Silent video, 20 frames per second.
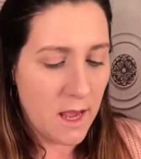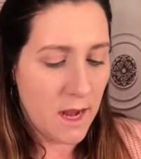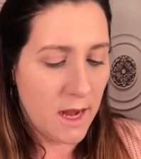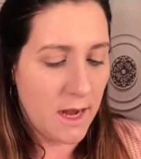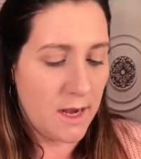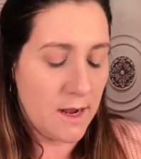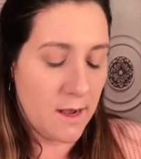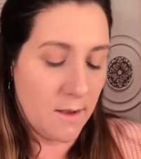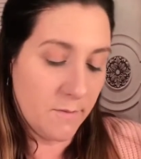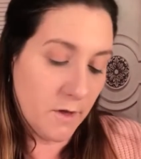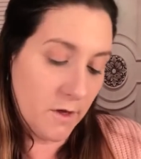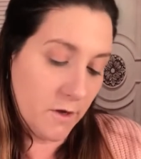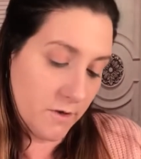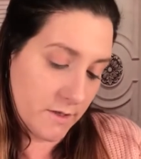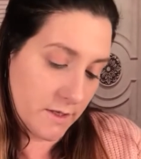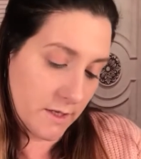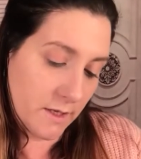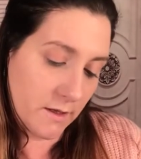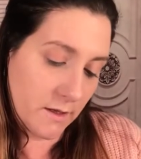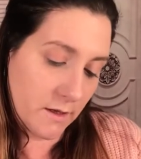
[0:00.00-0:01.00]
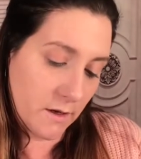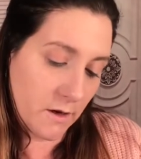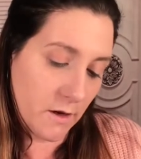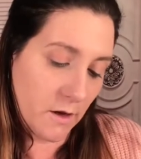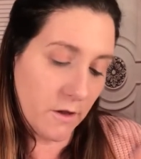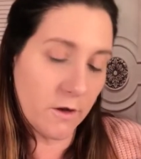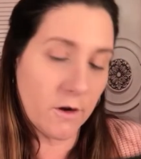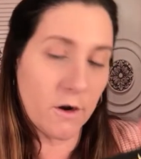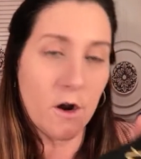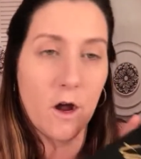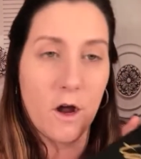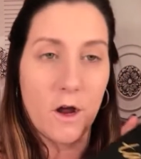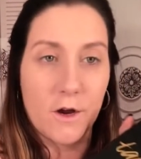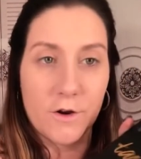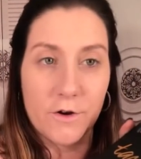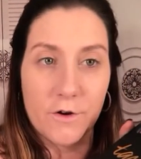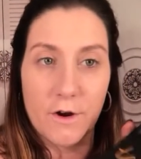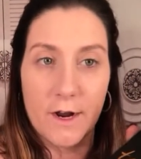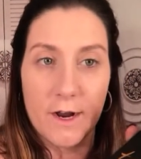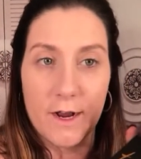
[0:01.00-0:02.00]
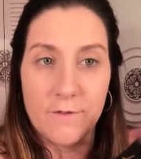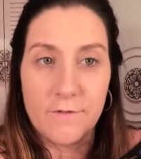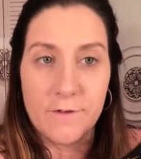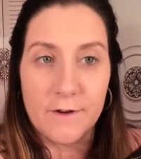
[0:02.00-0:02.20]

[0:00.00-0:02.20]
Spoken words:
and I'm using the color Autograph,